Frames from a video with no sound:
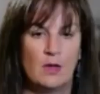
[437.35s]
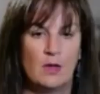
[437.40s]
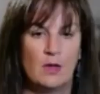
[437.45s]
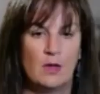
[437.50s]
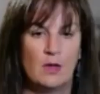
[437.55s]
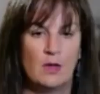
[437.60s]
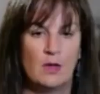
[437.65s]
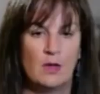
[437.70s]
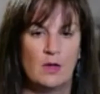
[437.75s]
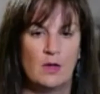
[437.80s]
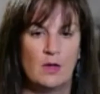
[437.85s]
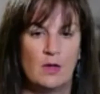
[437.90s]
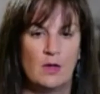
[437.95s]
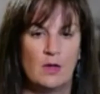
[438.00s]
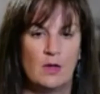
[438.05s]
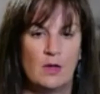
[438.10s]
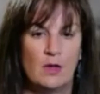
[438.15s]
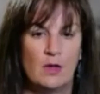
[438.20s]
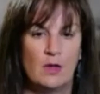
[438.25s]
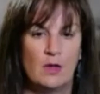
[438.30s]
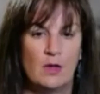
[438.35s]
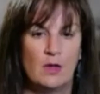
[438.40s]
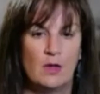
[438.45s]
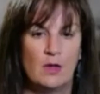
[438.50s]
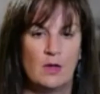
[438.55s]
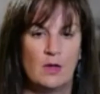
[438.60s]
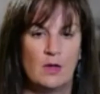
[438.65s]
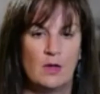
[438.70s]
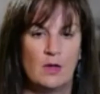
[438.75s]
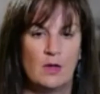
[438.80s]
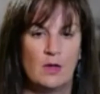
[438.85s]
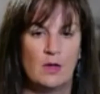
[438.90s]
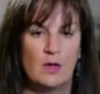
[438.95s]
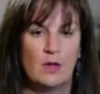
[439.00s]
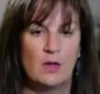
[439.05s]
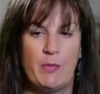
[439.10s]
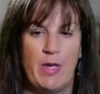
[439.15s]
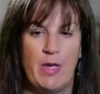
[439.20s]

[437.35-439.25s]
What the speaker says: someone just wrote in,